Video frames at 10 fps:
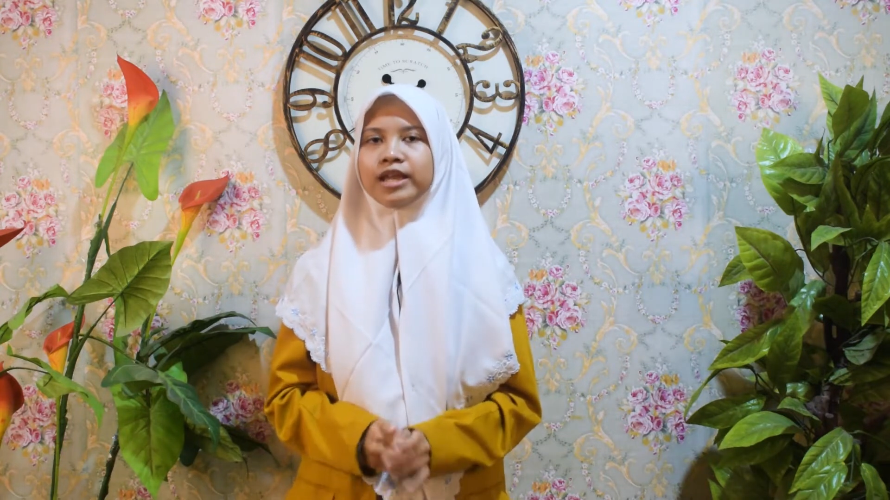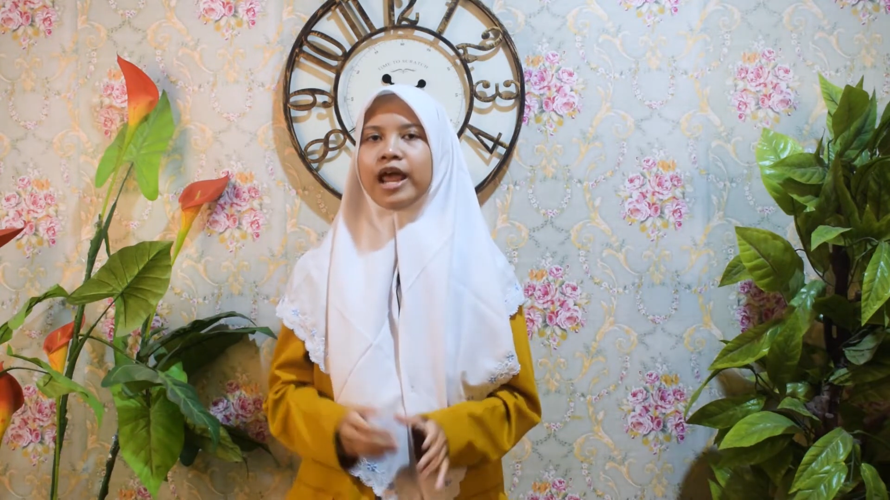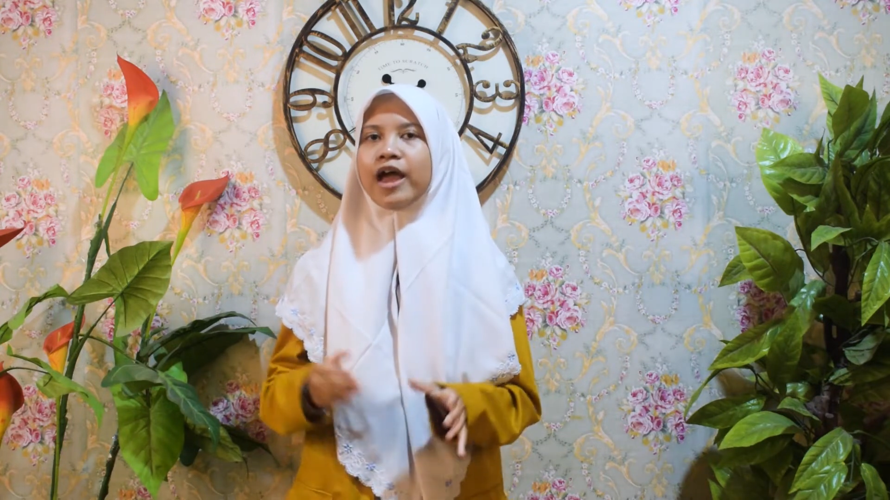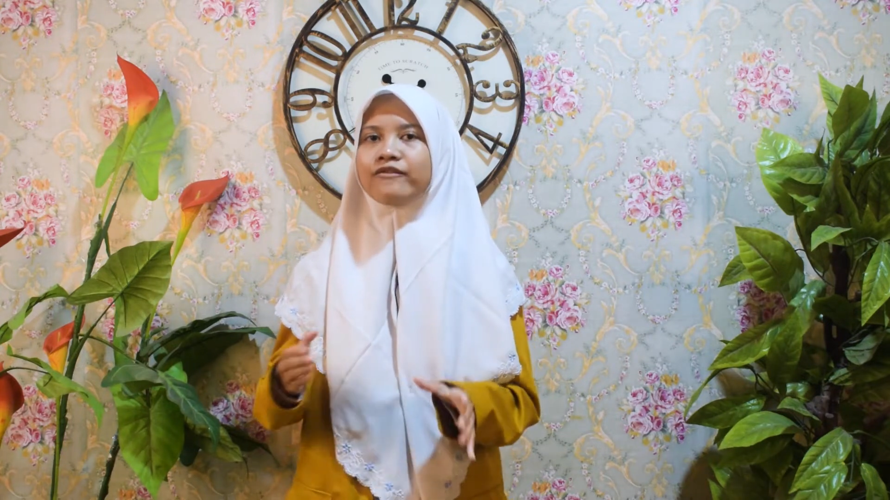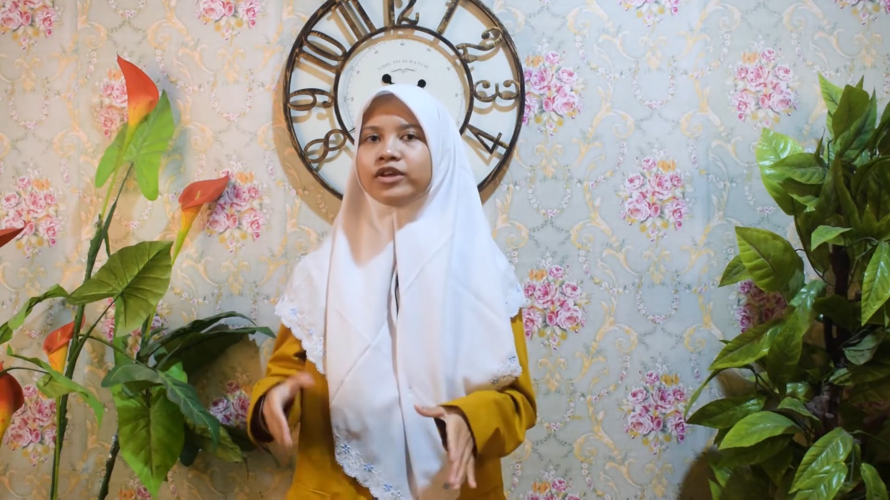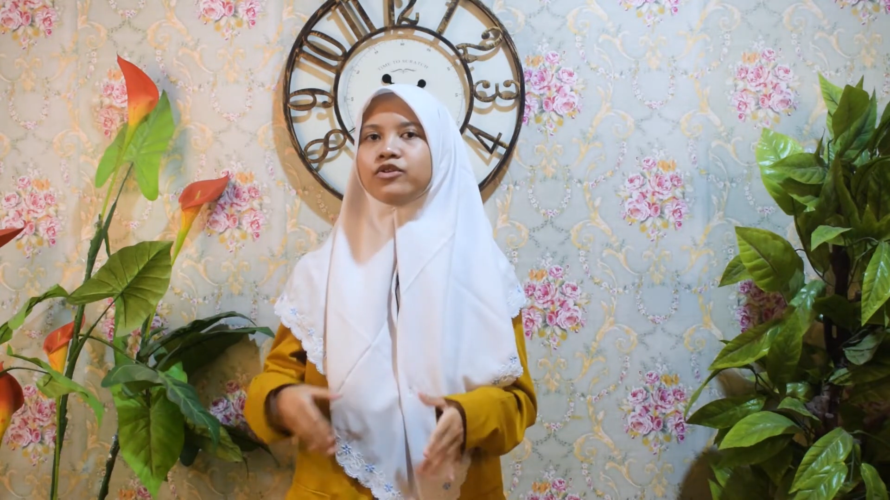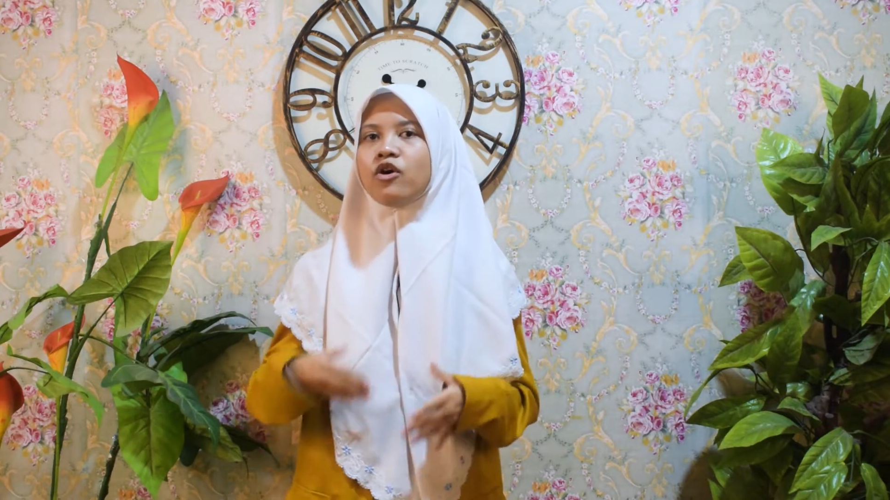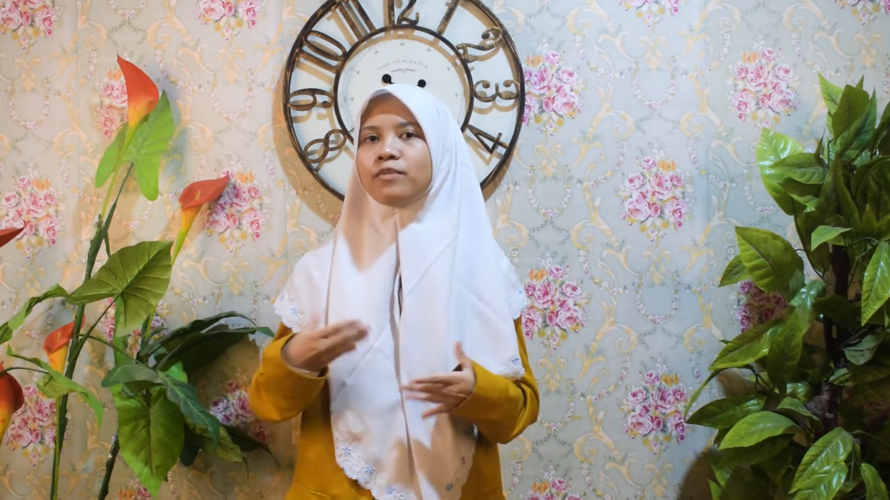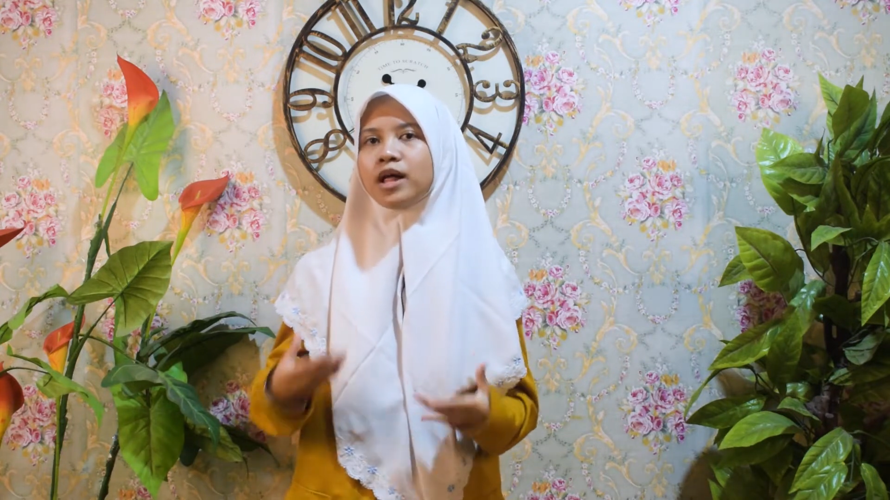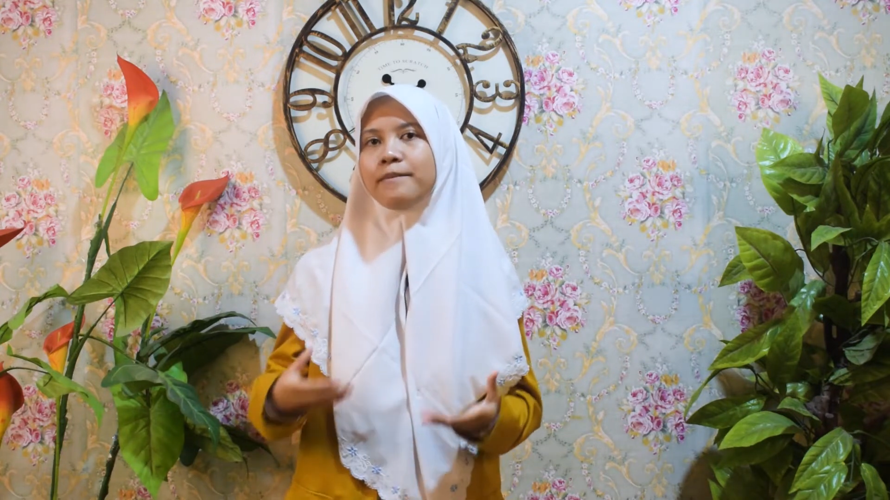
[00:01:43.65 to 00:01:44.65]
in having
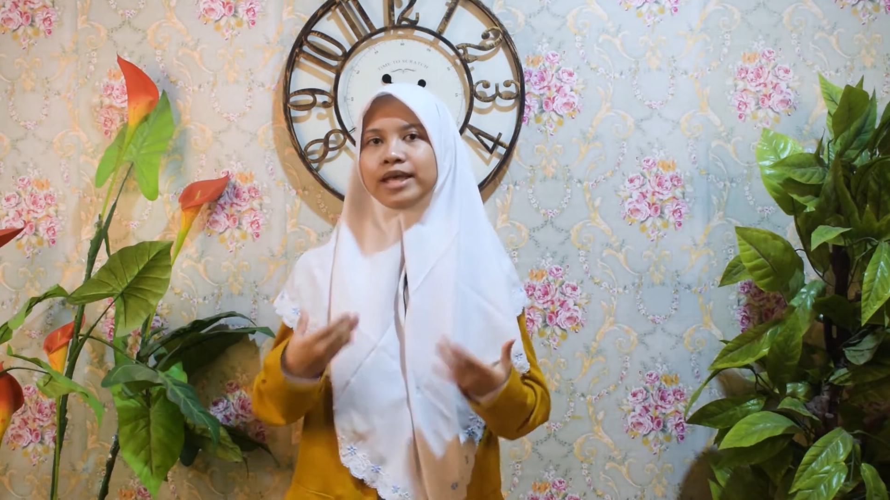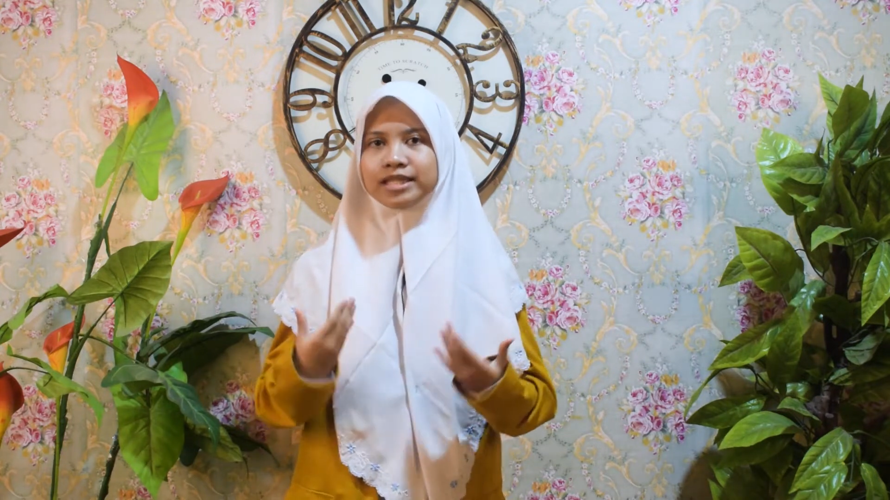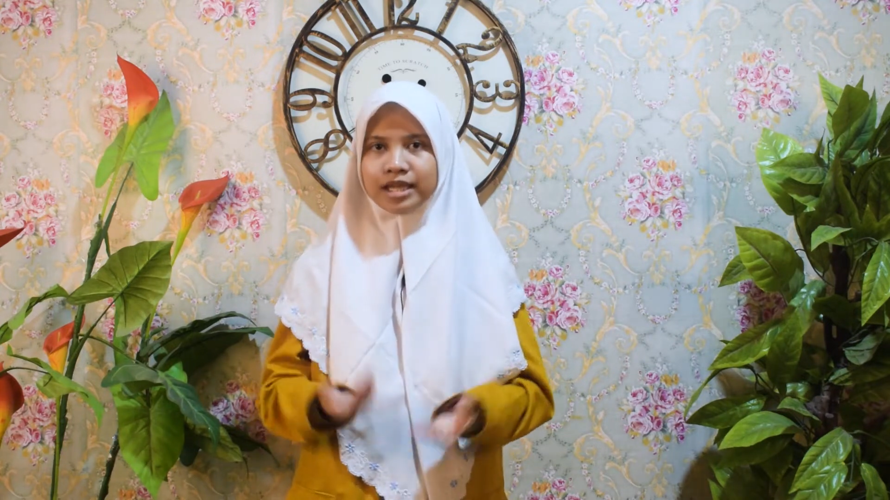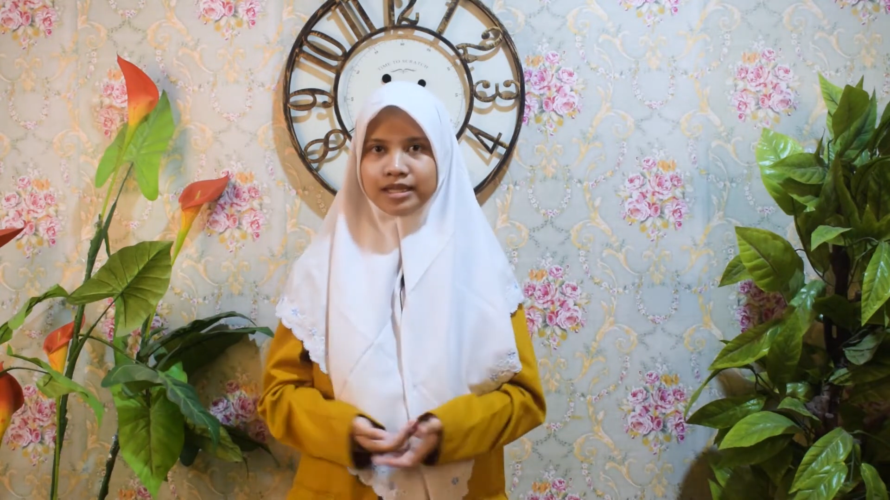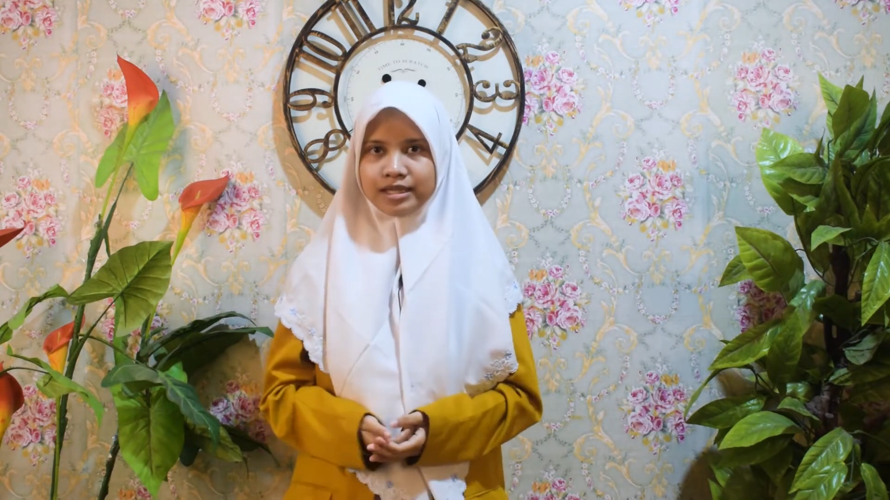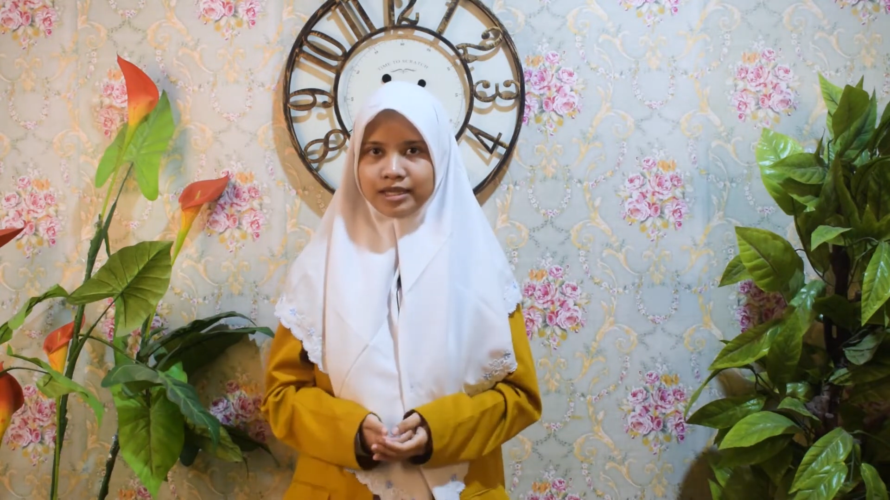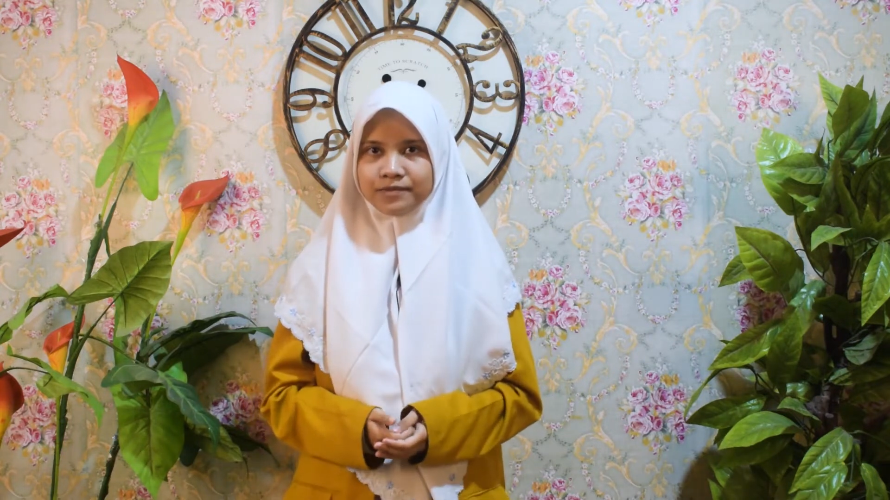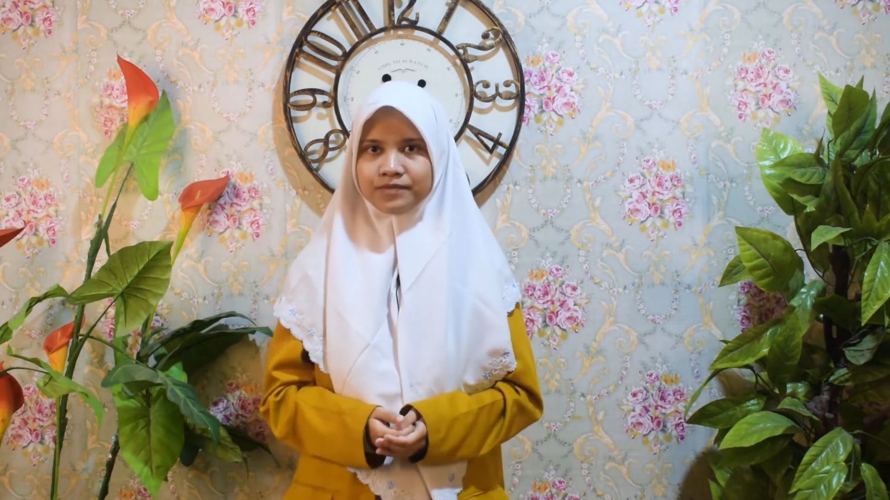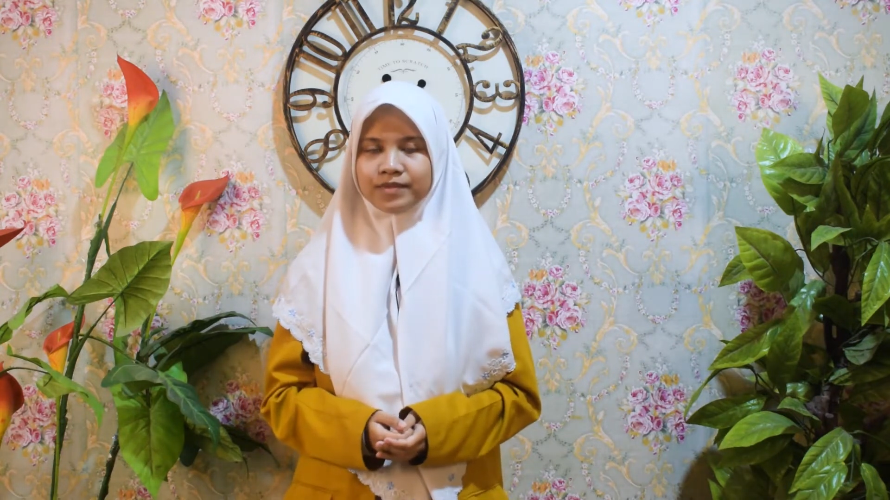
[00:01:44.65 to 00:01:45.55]
noble mentality.